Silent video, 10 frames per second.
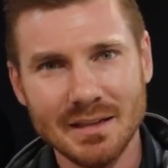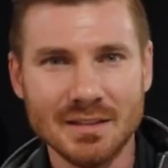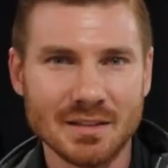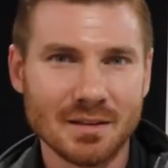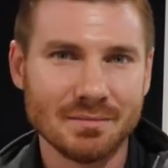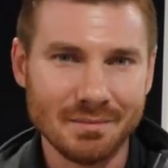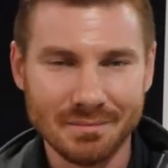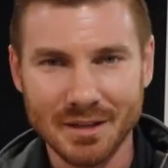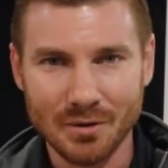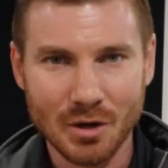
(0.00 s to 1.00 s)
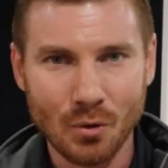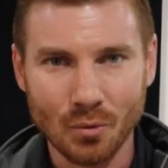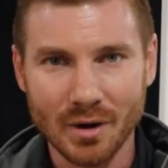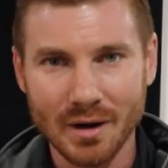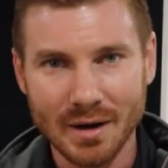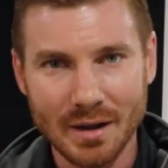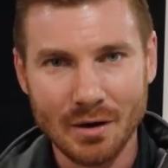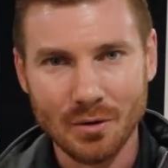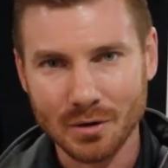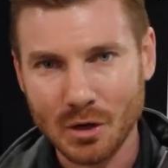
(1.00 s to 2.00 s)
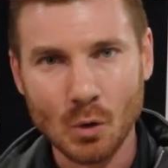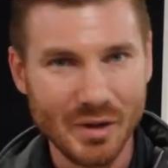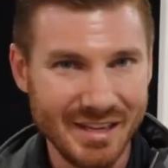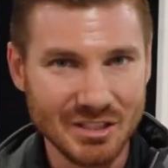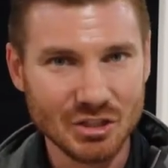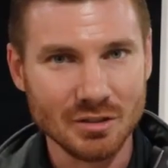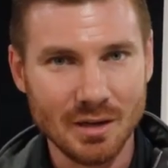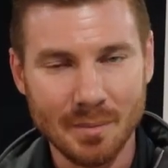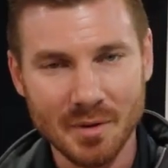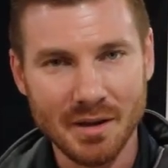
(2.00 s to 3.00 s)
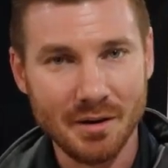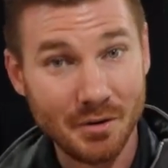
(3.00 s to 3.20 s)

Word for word: It's, you know, cold right now, or cold-ish, up and down.